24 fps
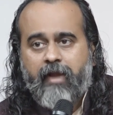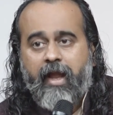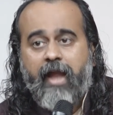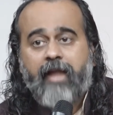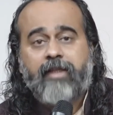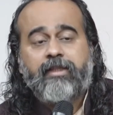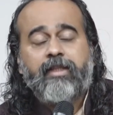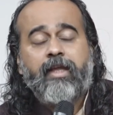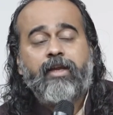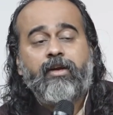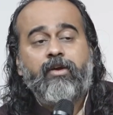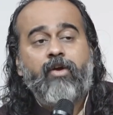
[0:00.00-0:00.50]

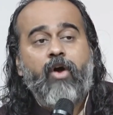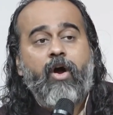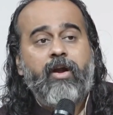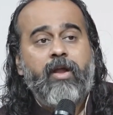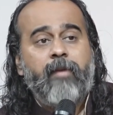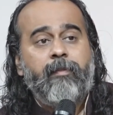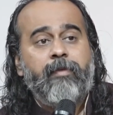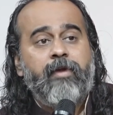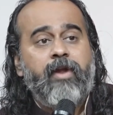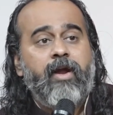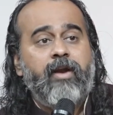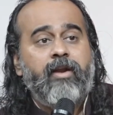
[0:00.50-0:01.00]
And then
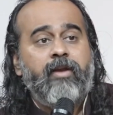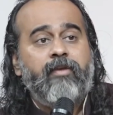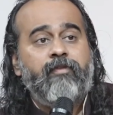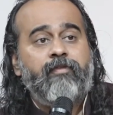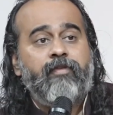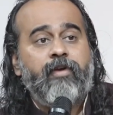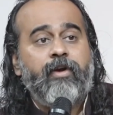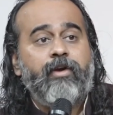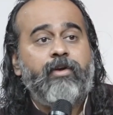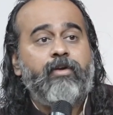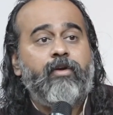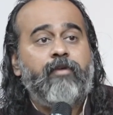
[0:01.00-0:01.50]
God appeared in
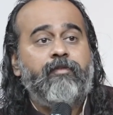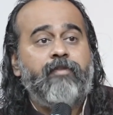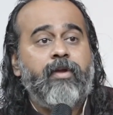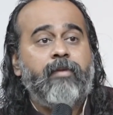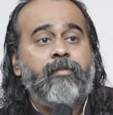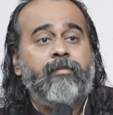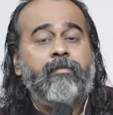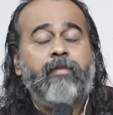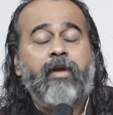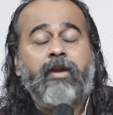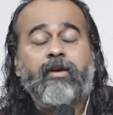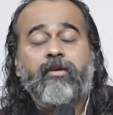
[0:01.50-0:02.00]
front of
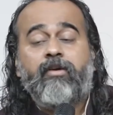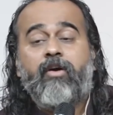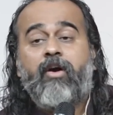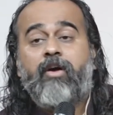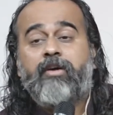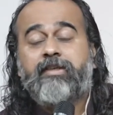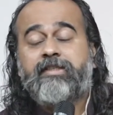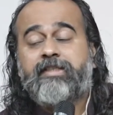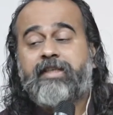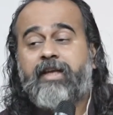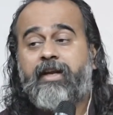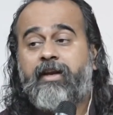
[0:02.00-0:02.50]
him and
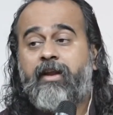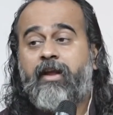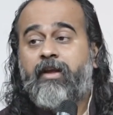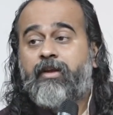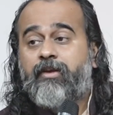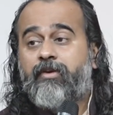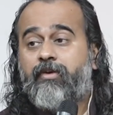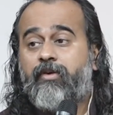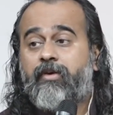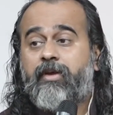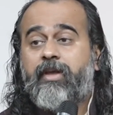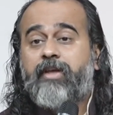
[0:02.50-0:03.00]
God
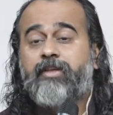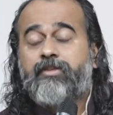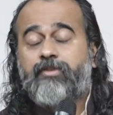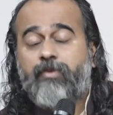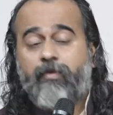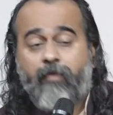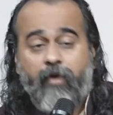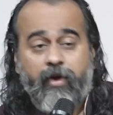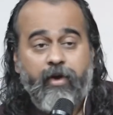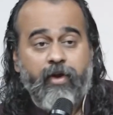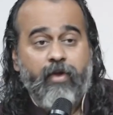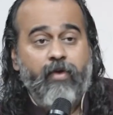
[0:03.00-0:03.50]
said, okay,
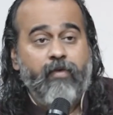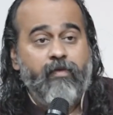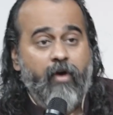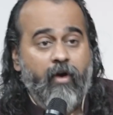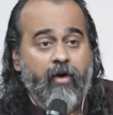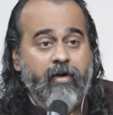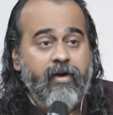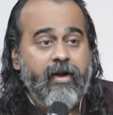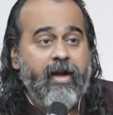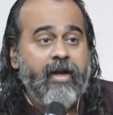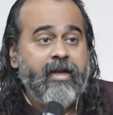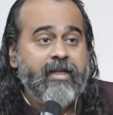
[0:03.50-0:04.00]
so what do you
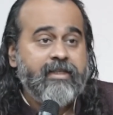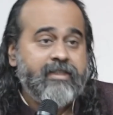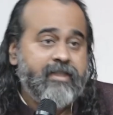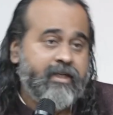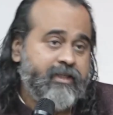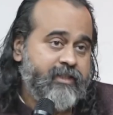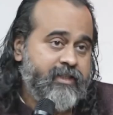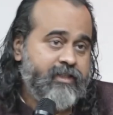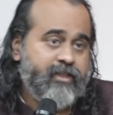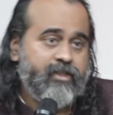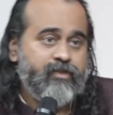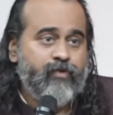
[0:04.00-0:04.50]
want? And he
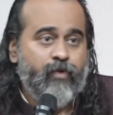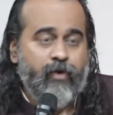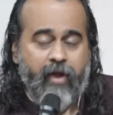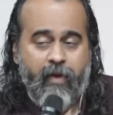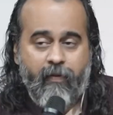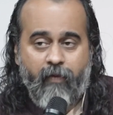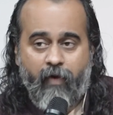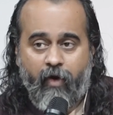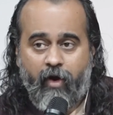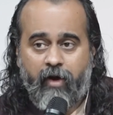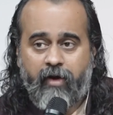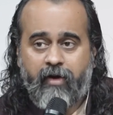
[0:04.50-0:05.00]
said, this is what
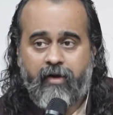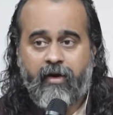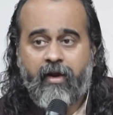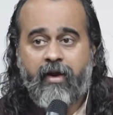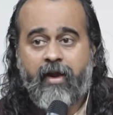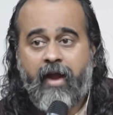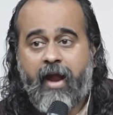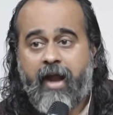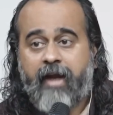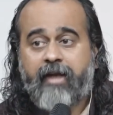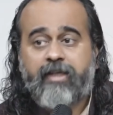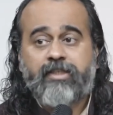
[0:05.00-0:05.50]
I
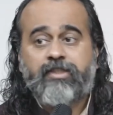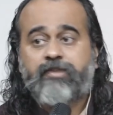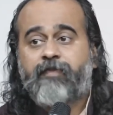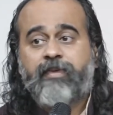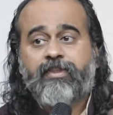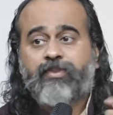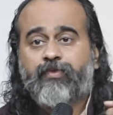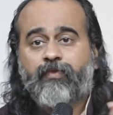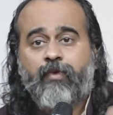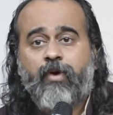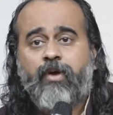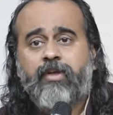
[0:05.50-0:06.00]
want. And his
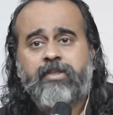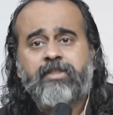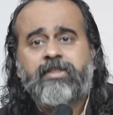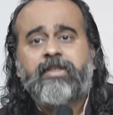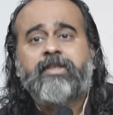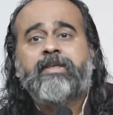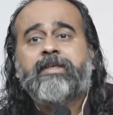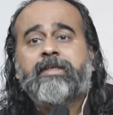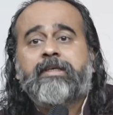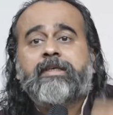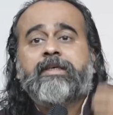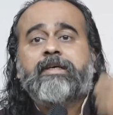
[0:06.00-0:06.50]
wish
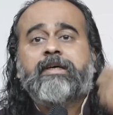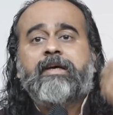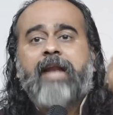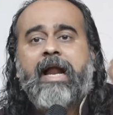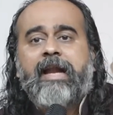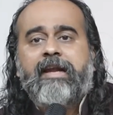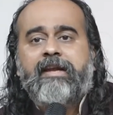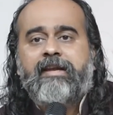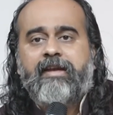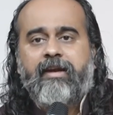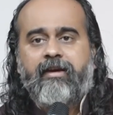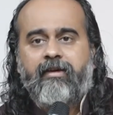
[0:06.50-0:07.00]
was
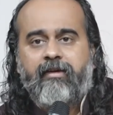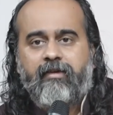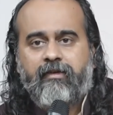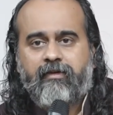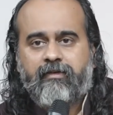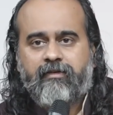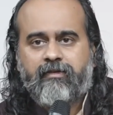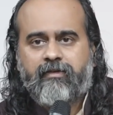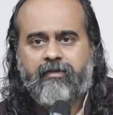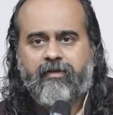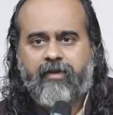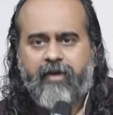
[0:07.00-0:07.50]
granted.
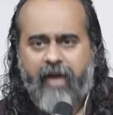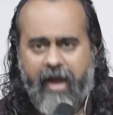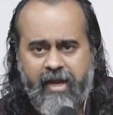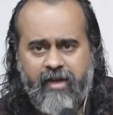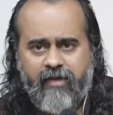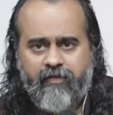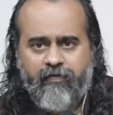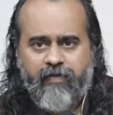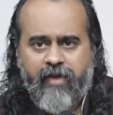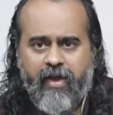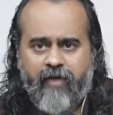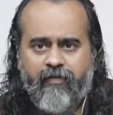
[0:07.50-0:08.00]

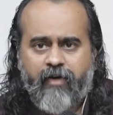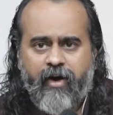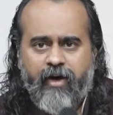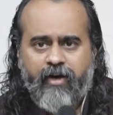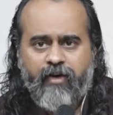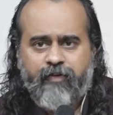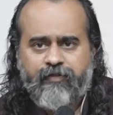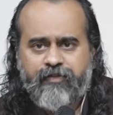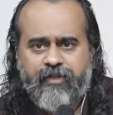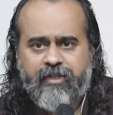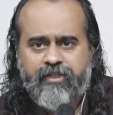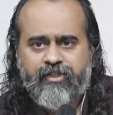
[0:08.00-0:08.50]
Right? We have
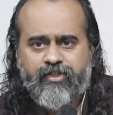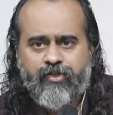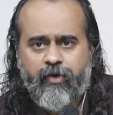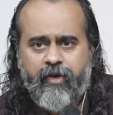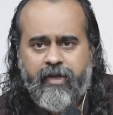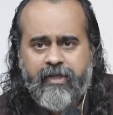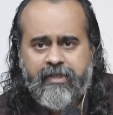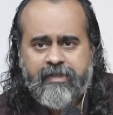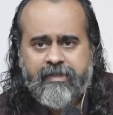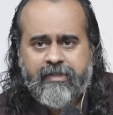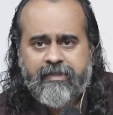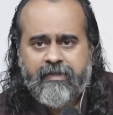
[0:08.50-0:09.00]
heard of such
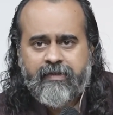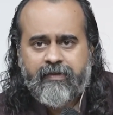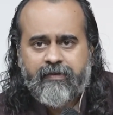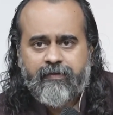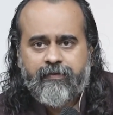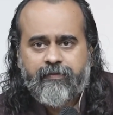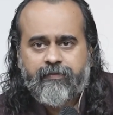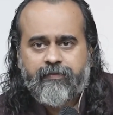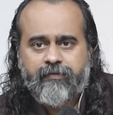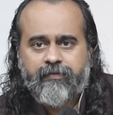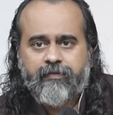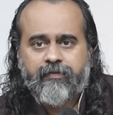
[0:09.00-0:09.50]
stories.
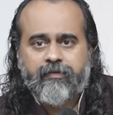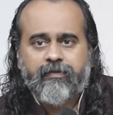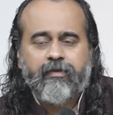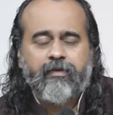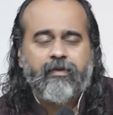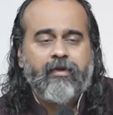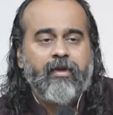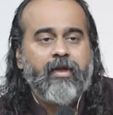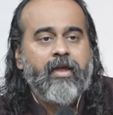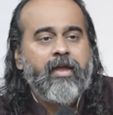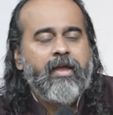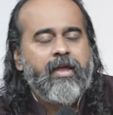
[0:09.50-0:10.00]

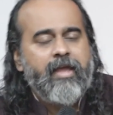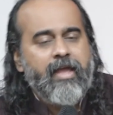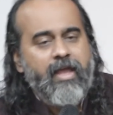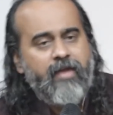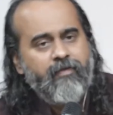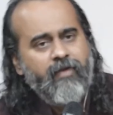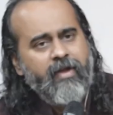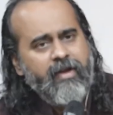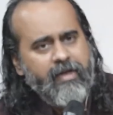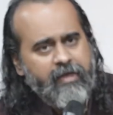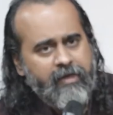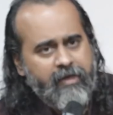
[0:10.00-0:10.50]

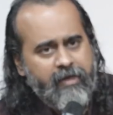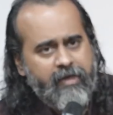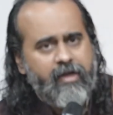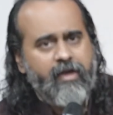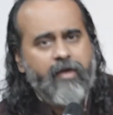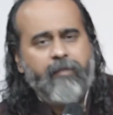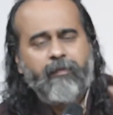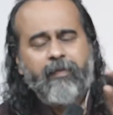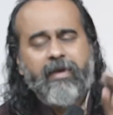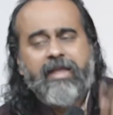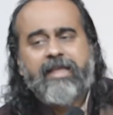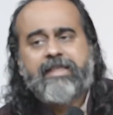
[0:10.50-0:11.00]
Even
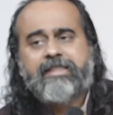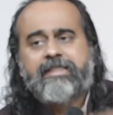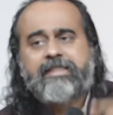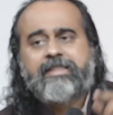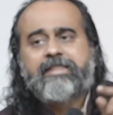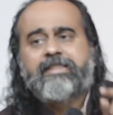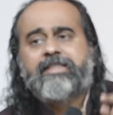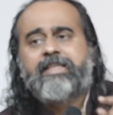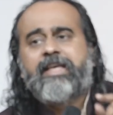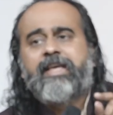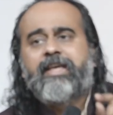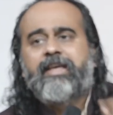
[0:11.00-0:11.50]
here,
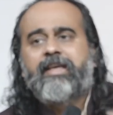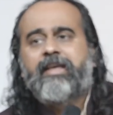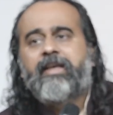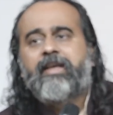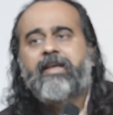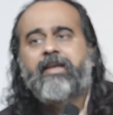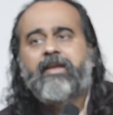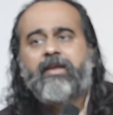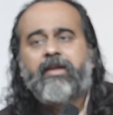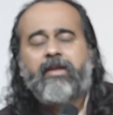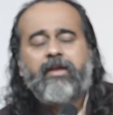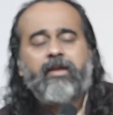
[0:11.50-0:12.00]
please
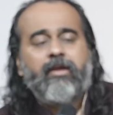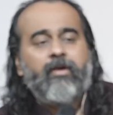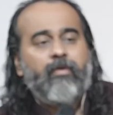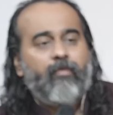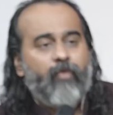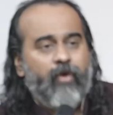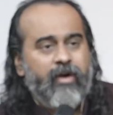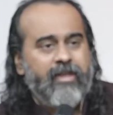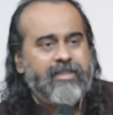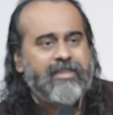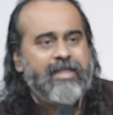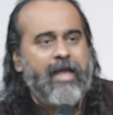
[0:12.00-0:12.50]
see
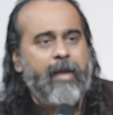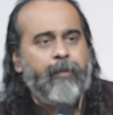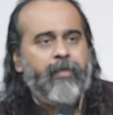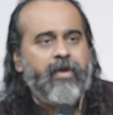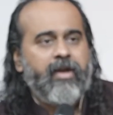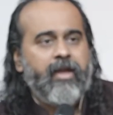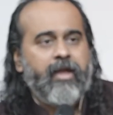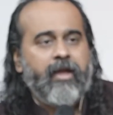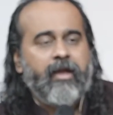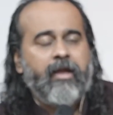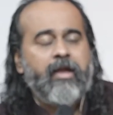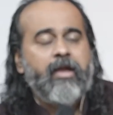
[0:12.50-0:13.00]
what is
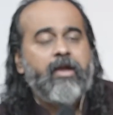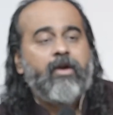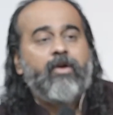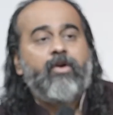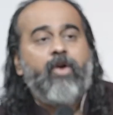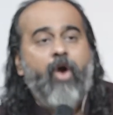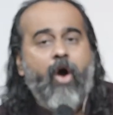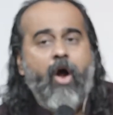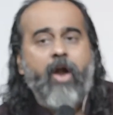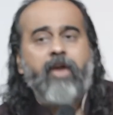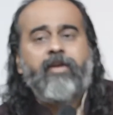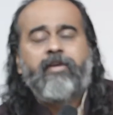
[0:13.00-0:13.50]
happening.
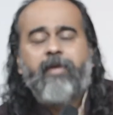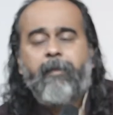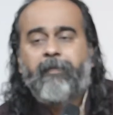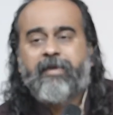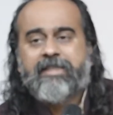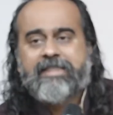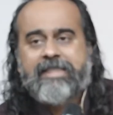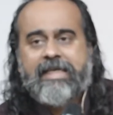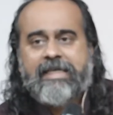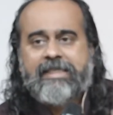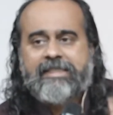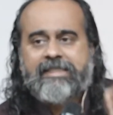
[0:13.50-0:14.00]
God
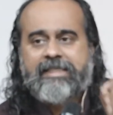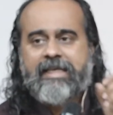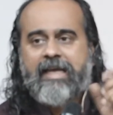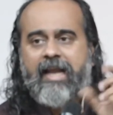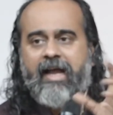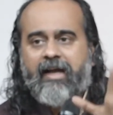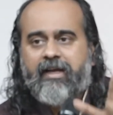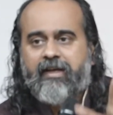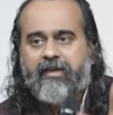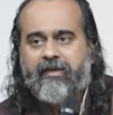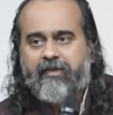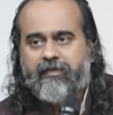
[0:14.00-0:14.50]
represents
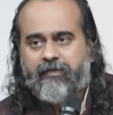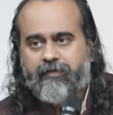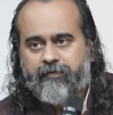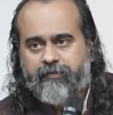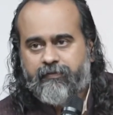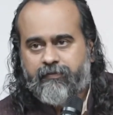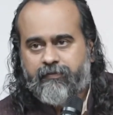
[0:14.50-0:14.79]
luck.